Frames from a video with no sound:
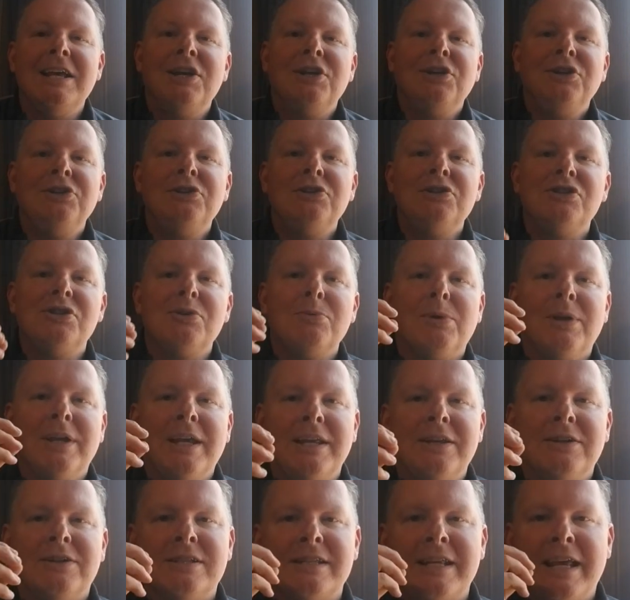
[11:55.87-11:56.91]
usually will hit
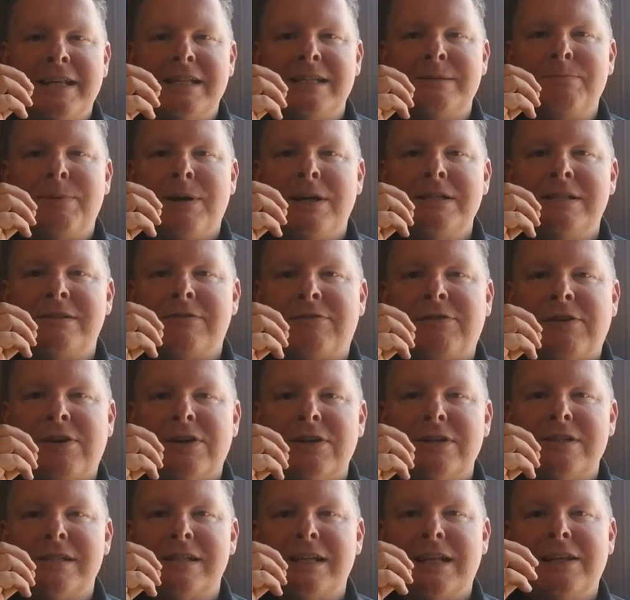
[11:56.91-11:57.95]
your taste buds
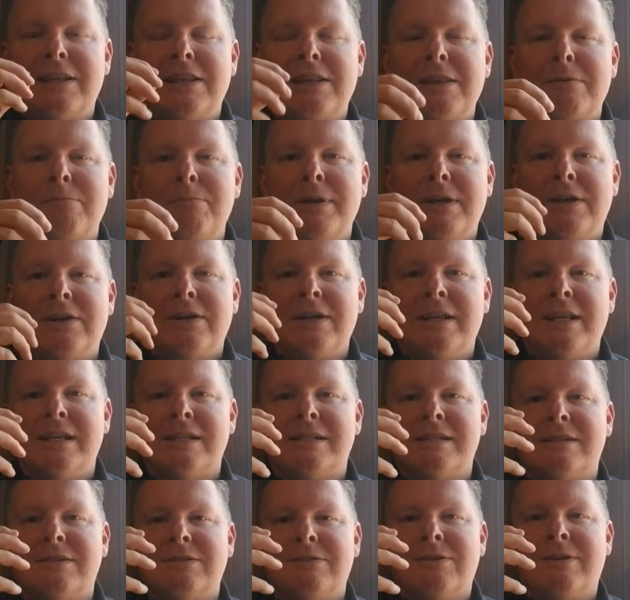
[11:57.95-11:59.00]
first and then the
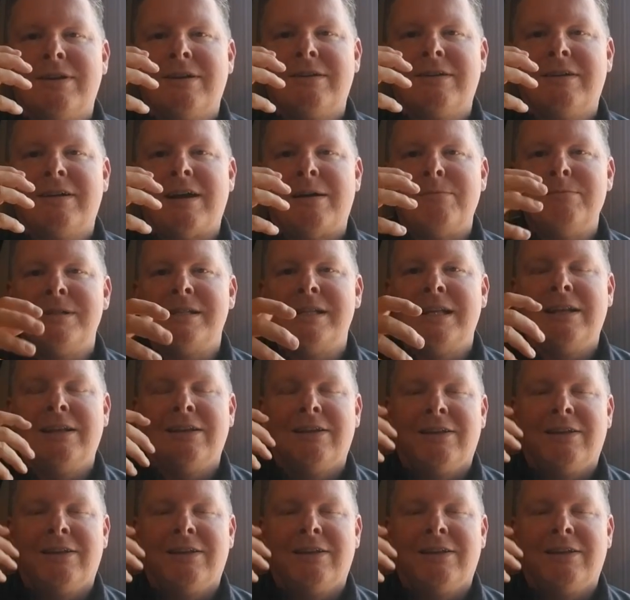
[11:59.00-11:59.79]
bitterness comes in